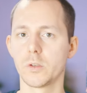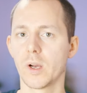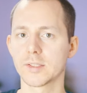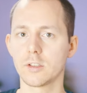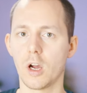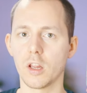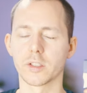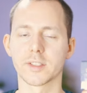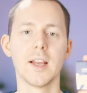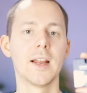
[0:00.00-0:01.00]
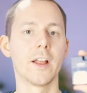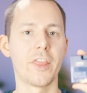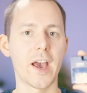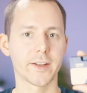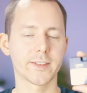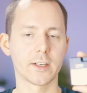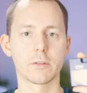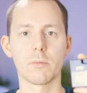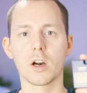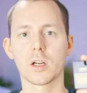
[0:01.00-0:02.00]
US dollars. That is a
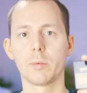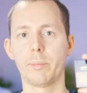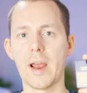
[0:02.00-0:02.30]
remarkable